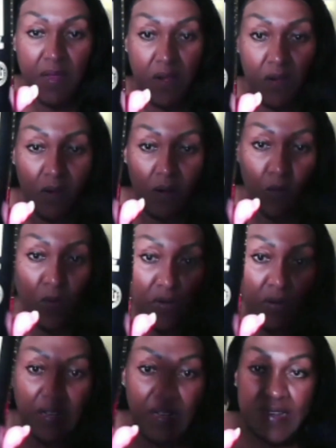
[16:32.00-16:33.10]
Wonder
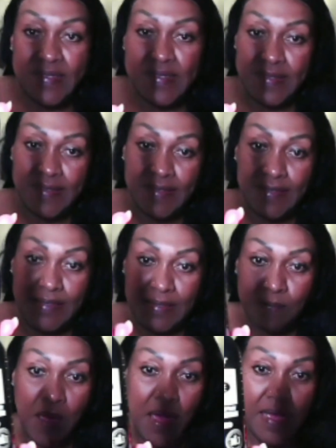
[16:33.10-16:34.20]
Lace
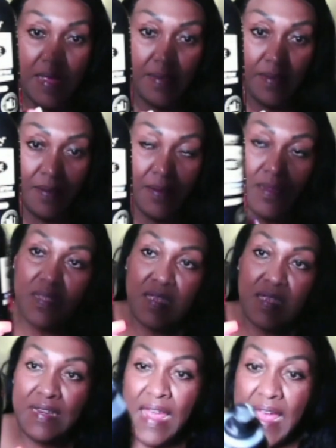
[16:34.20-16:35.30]
Bond. And
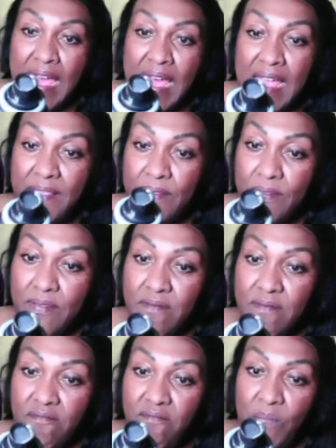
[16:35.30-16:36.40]
I
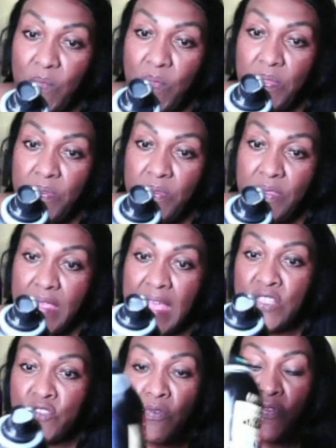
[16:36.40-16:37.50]
extra
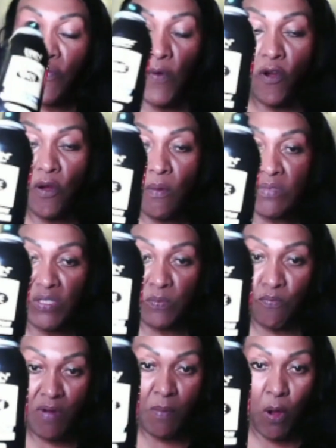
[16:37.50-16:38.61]
firm supreme
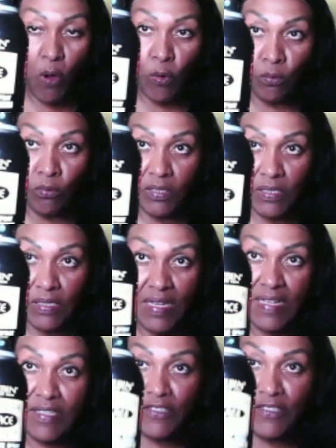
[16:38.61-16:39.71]
hold.
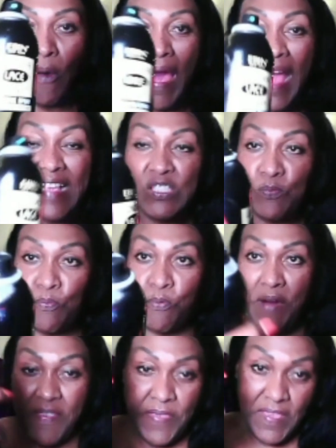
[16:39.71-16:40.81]
So I spray
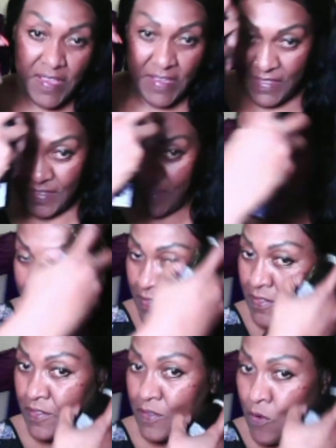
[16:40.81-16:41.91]
this
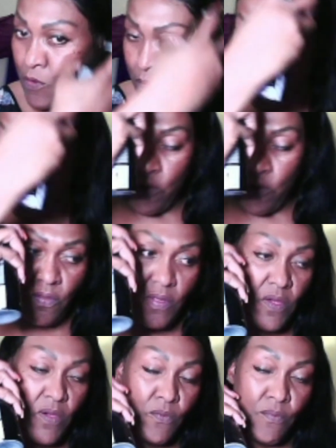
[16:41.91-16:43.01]

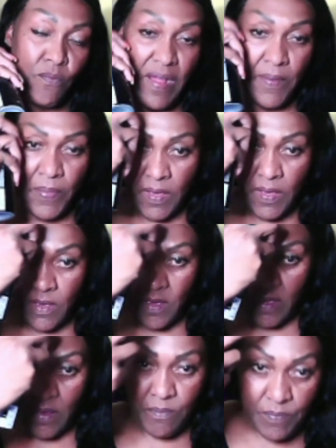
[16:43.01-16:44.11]
around the
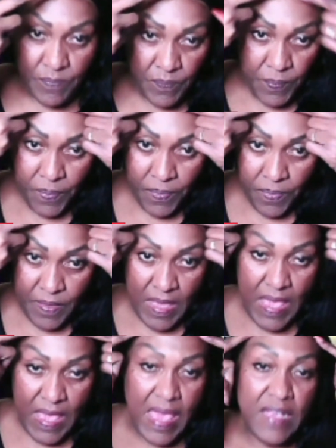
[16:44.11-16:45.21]

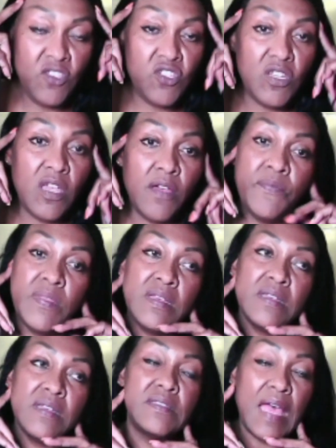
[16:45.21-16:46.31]
edge of the
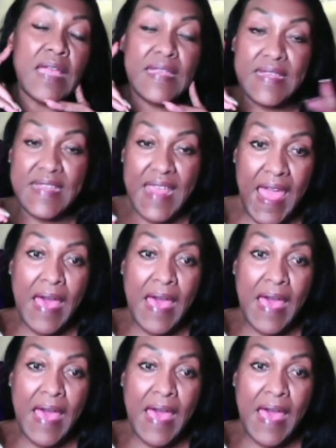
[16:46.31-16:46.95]
stocking cap,